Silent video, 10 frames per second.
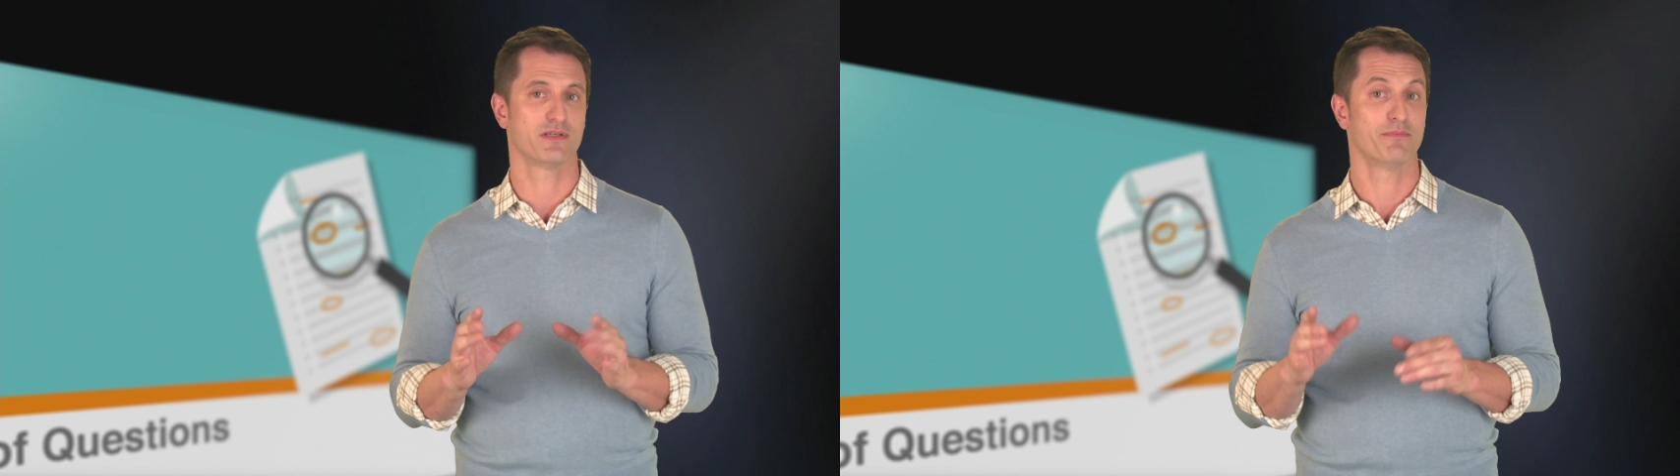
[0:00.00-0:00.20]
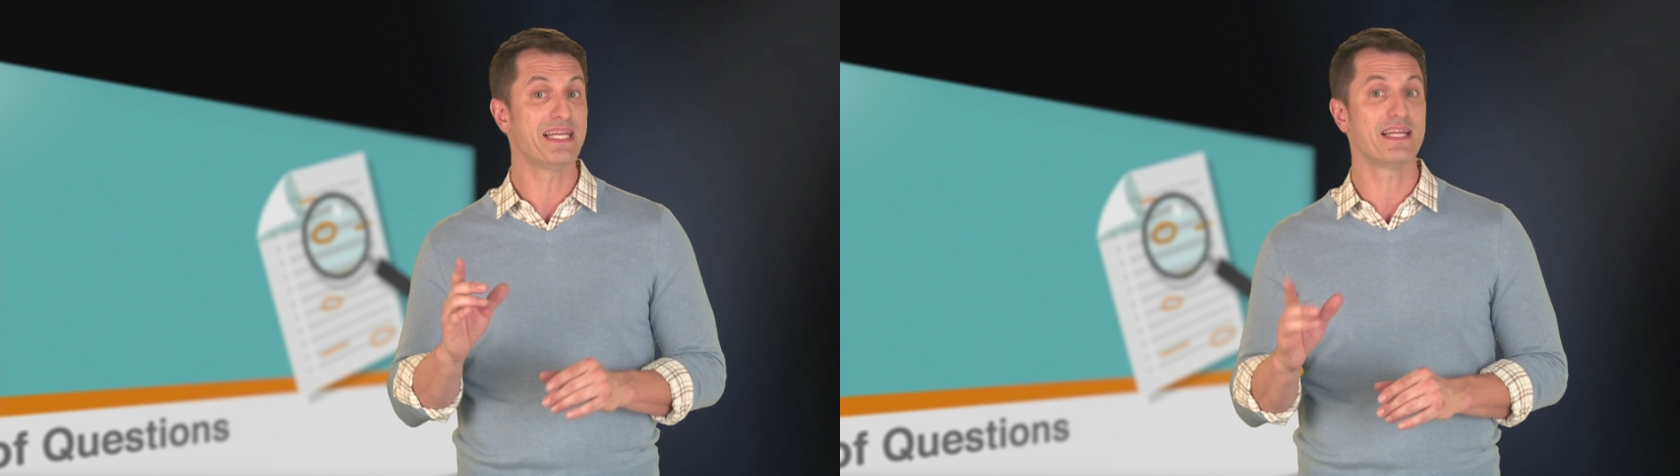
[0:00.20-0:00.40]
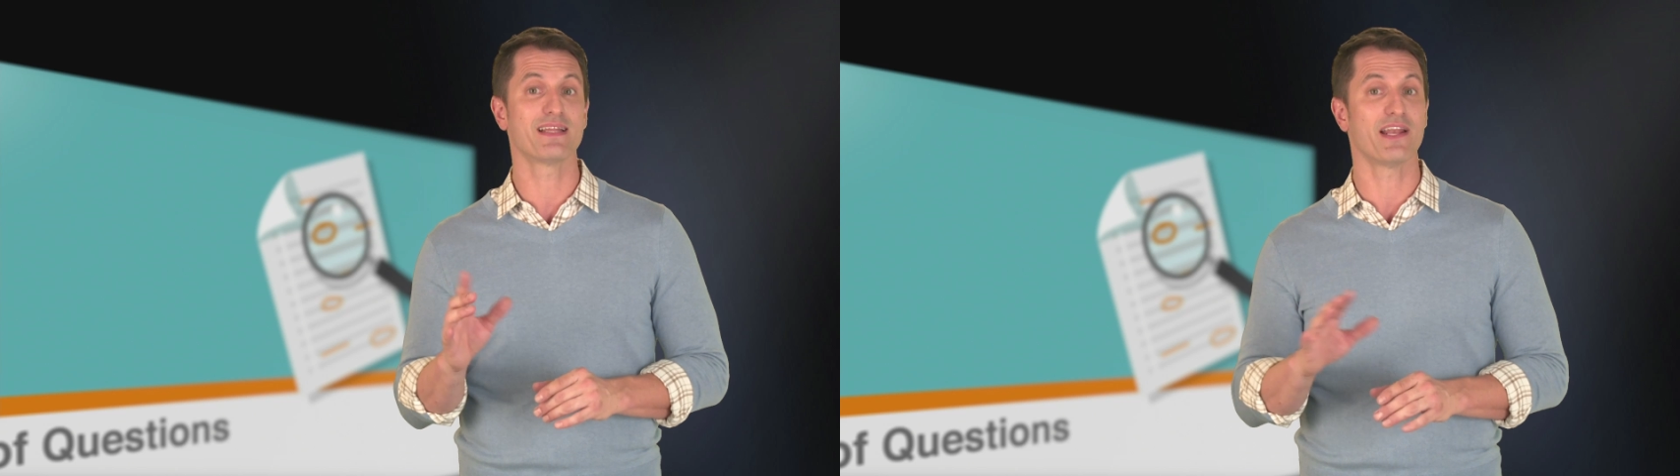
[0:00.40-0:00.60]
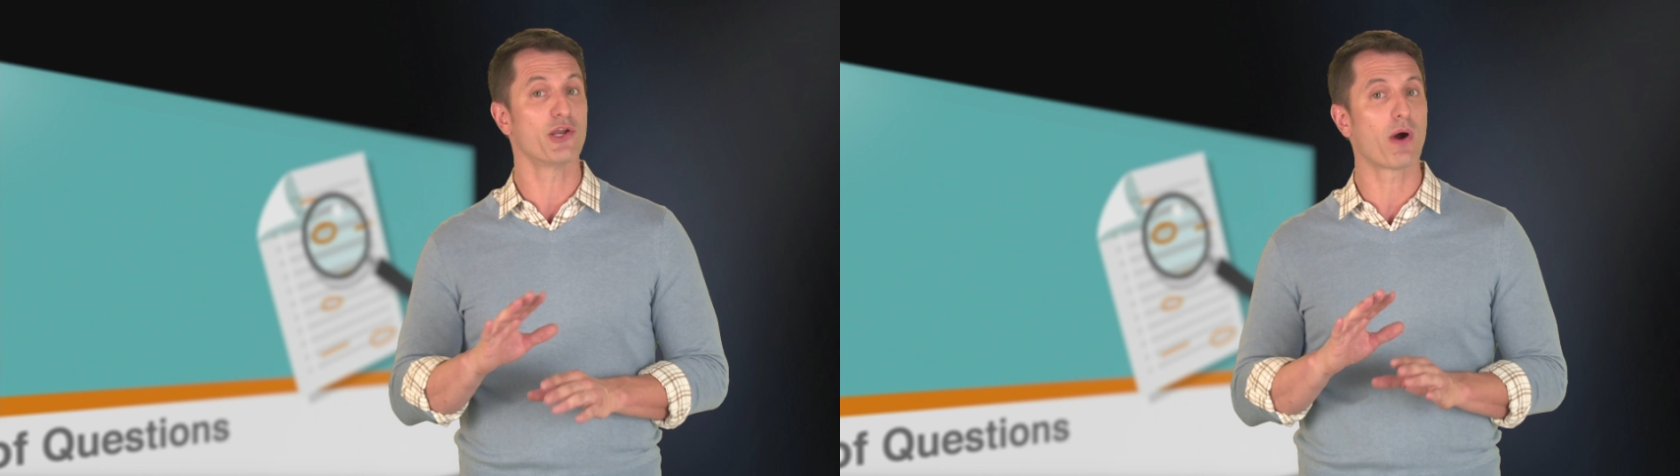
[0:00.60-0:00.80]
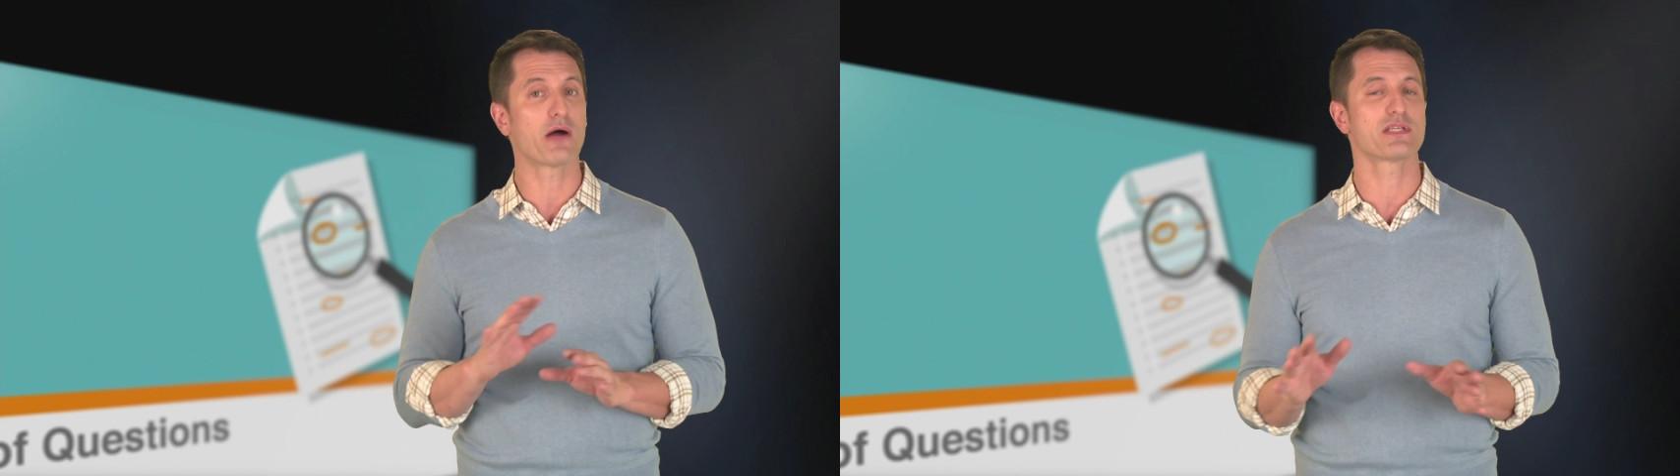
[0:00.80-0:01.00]
meaning that
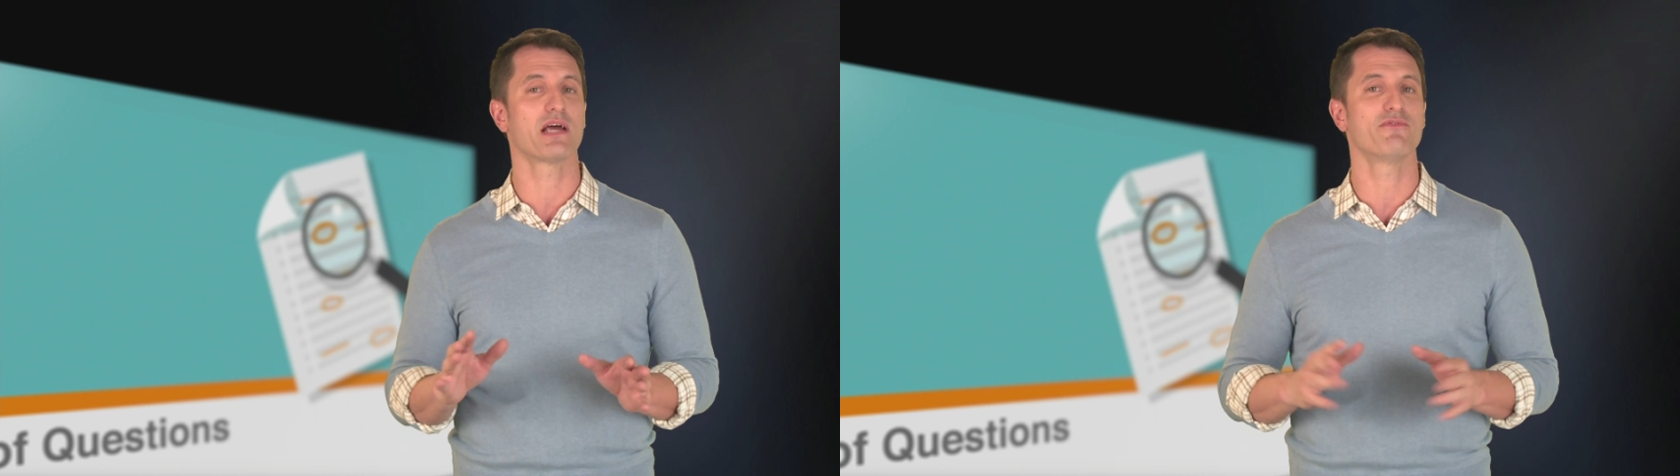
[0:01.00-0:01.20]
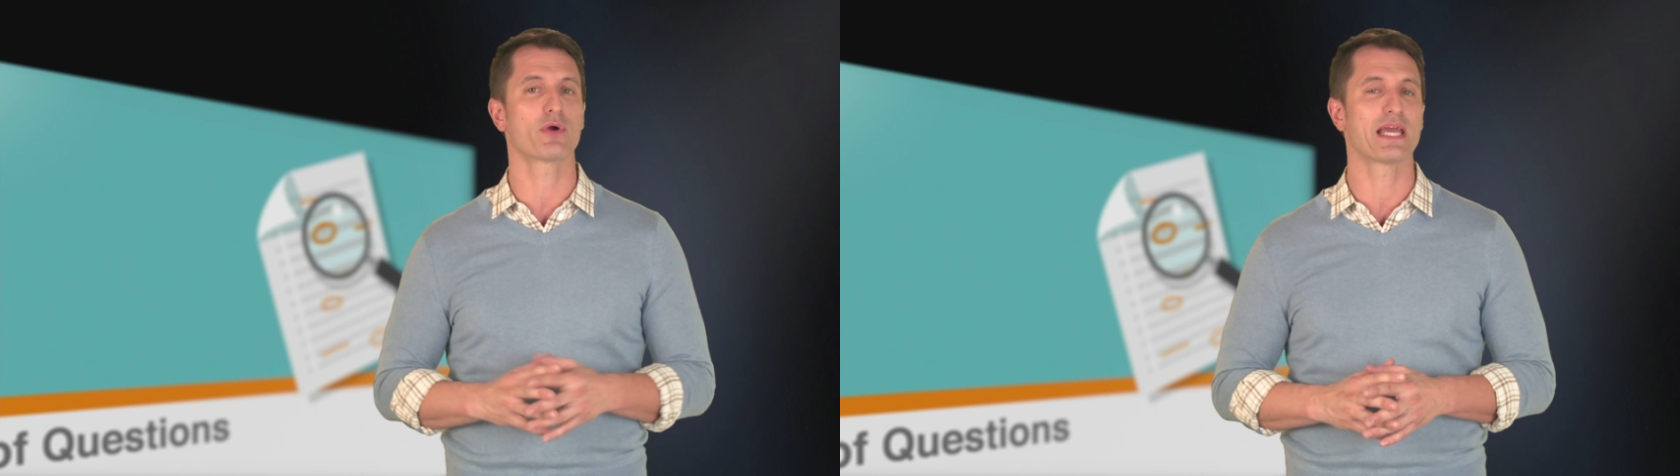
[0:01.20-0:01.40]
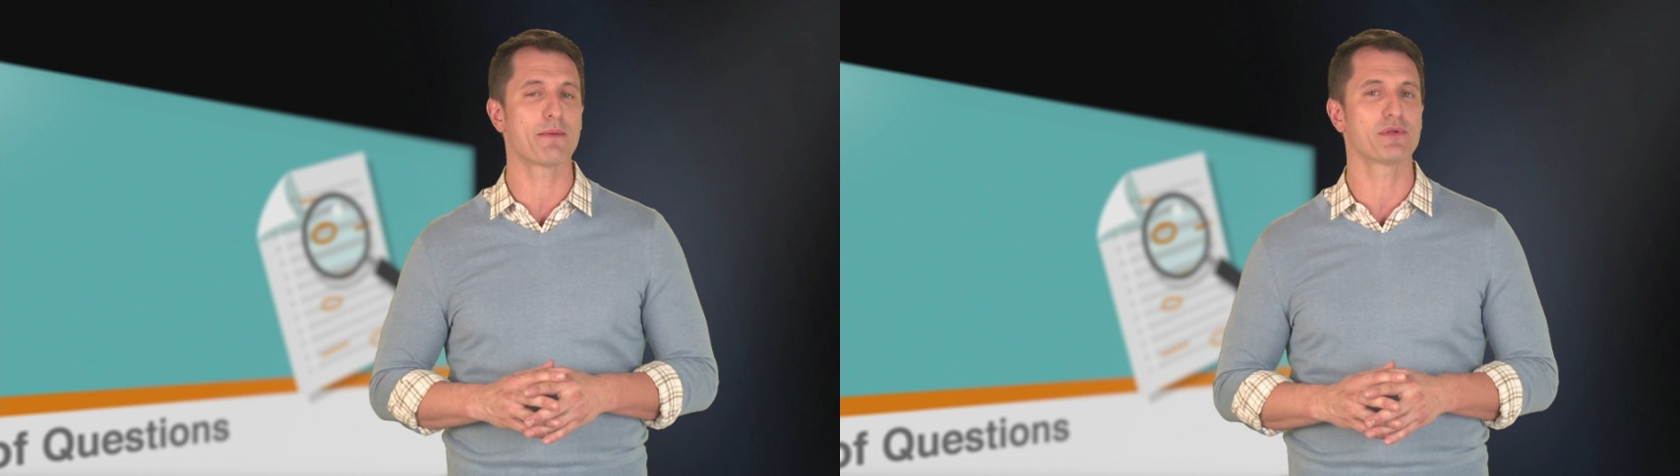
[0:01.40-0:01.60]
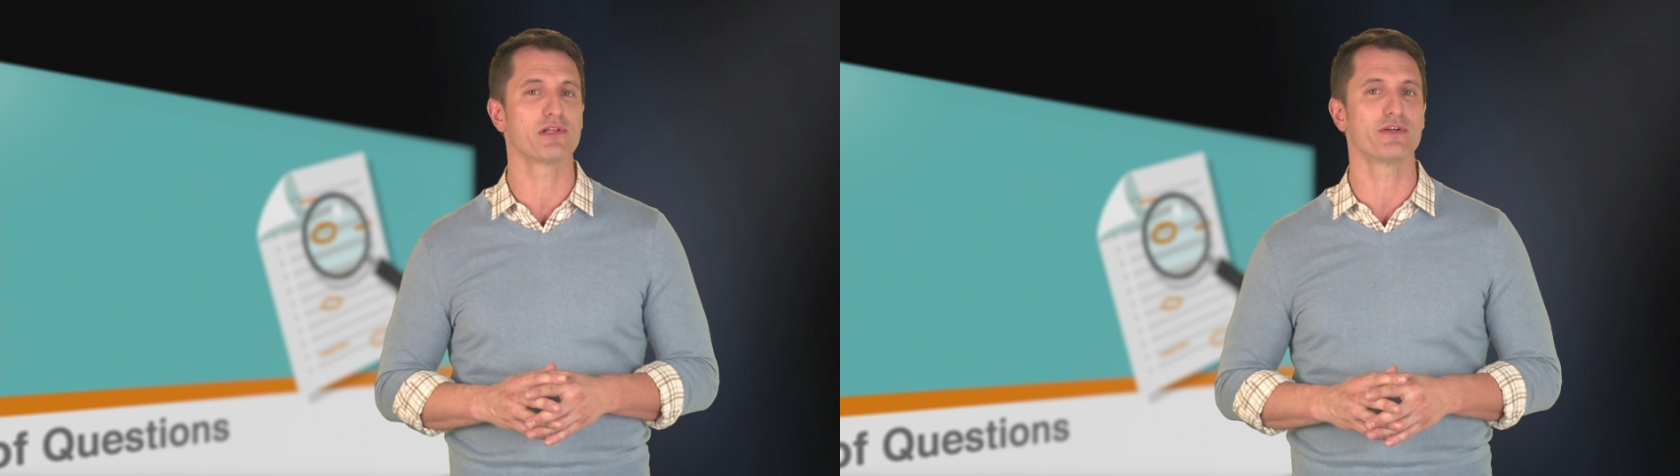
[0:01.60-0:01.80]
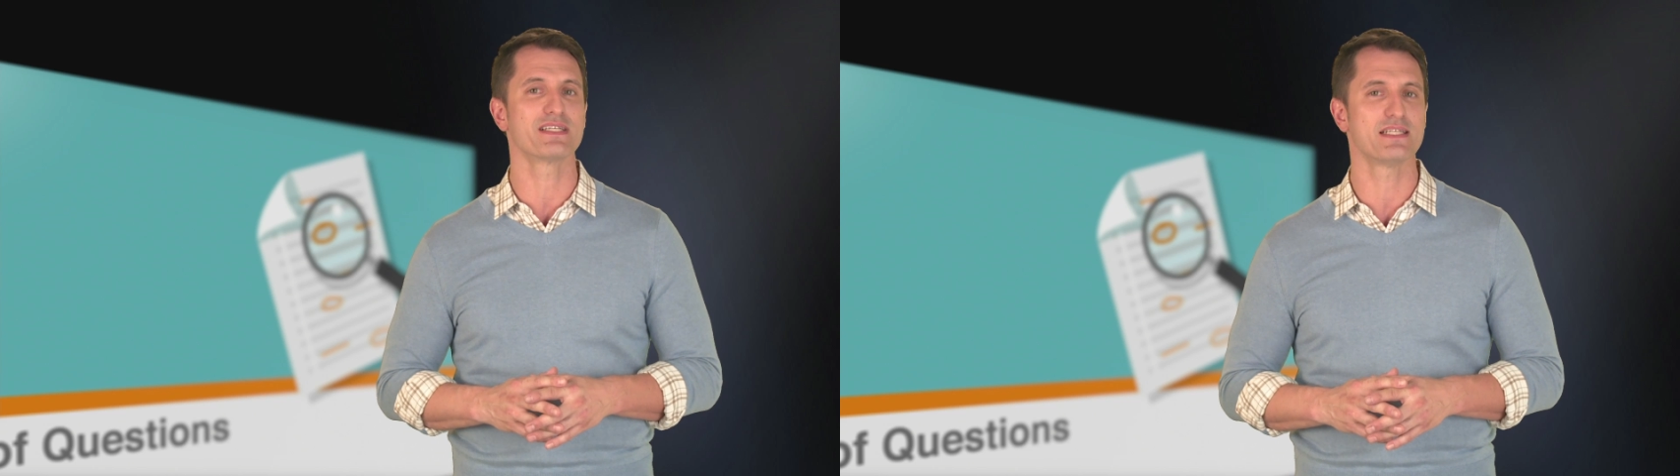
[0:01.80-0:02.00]
no outside
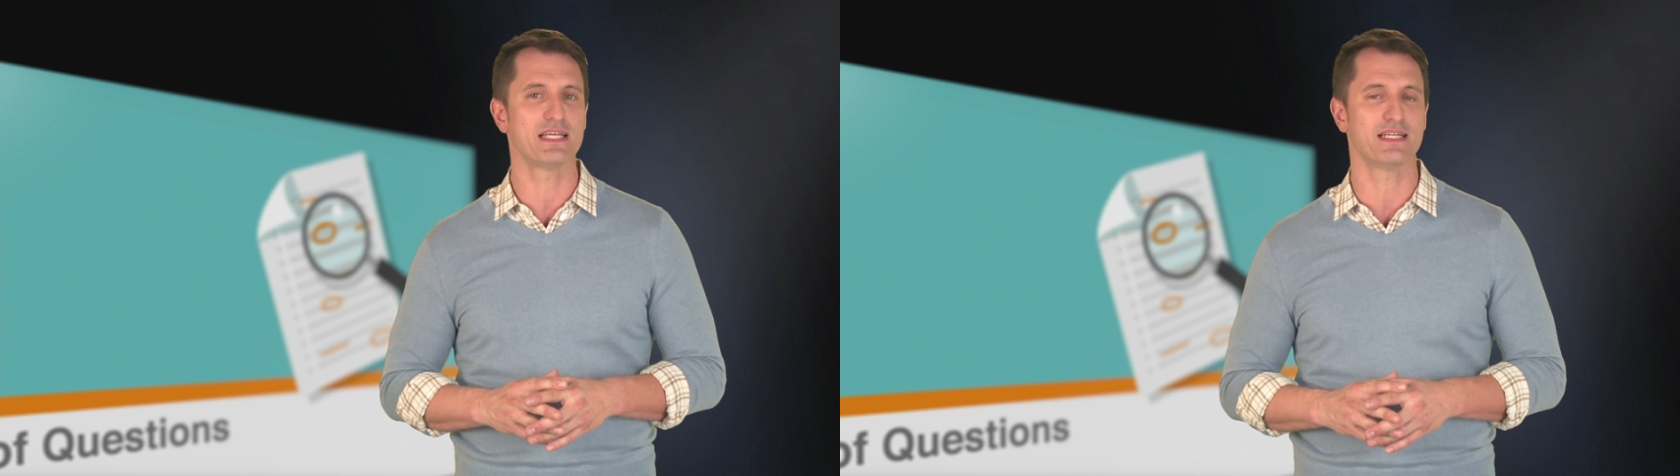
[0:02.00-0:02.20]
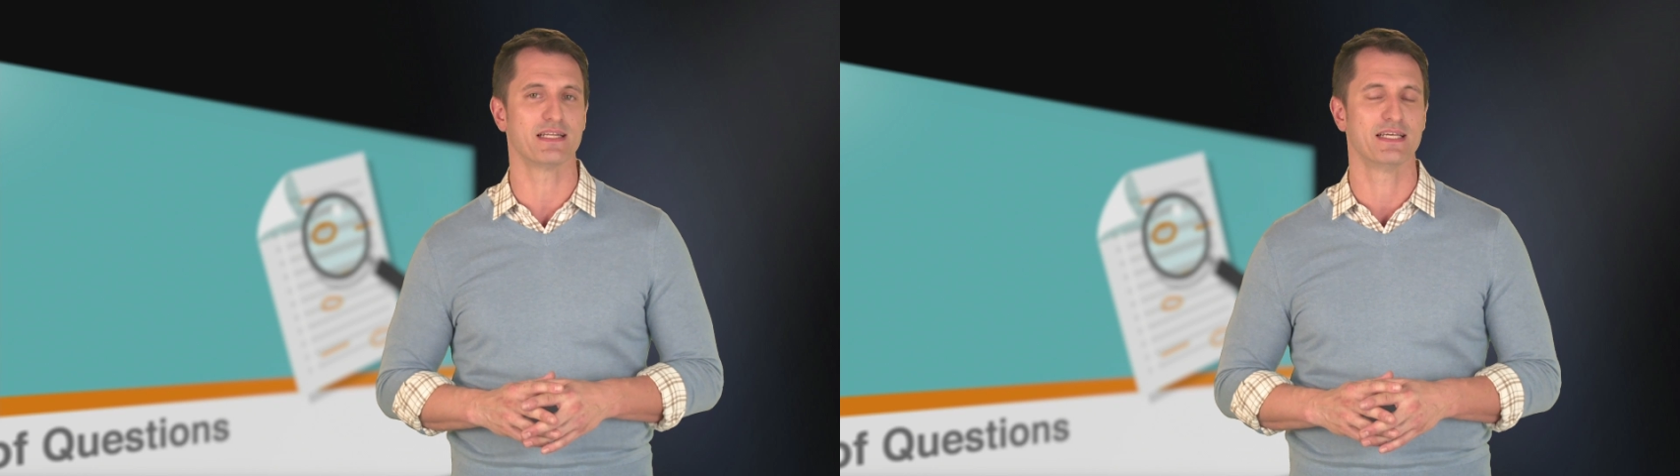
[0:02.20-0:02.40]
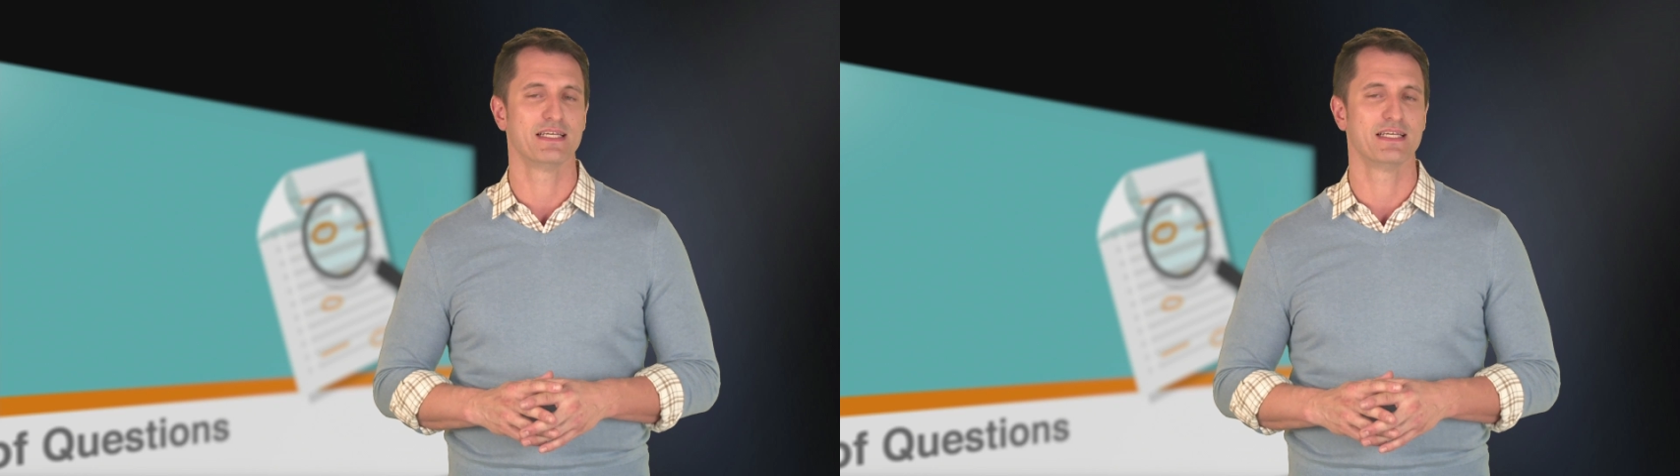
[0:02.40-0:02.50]
vocabulary is needed.